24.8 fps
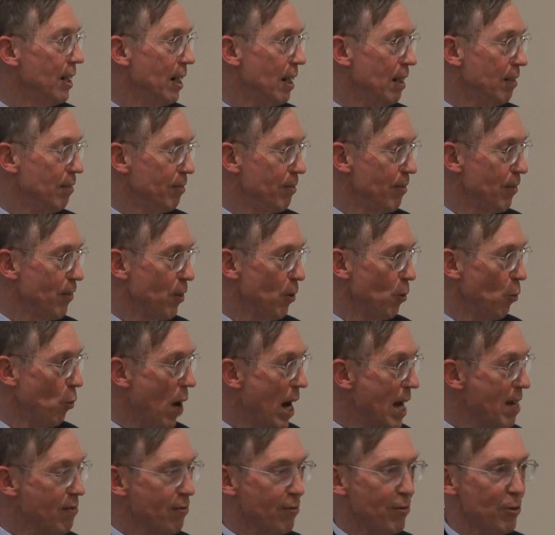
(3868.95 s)
of the
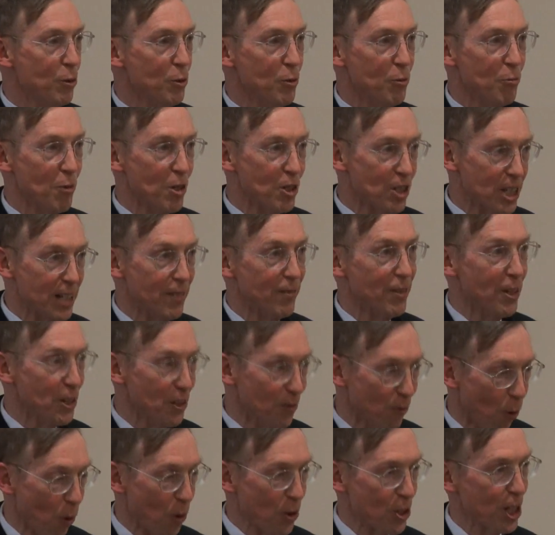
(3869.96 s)
wife who'd received the
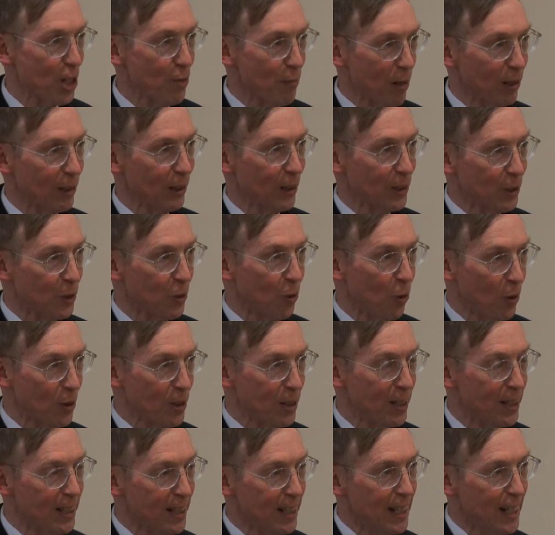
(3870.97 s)
divorce in Maryland
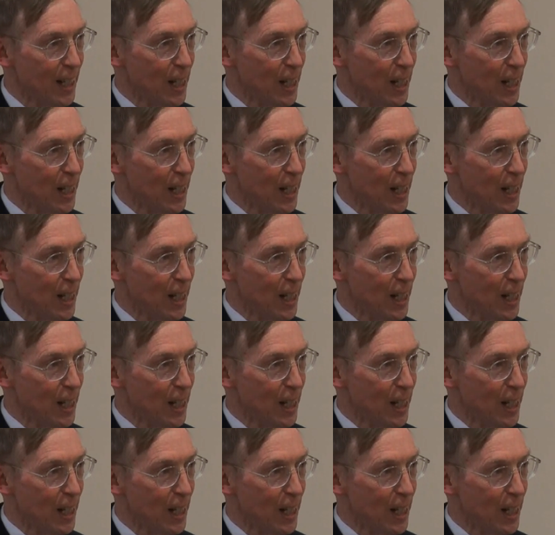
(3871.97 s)
court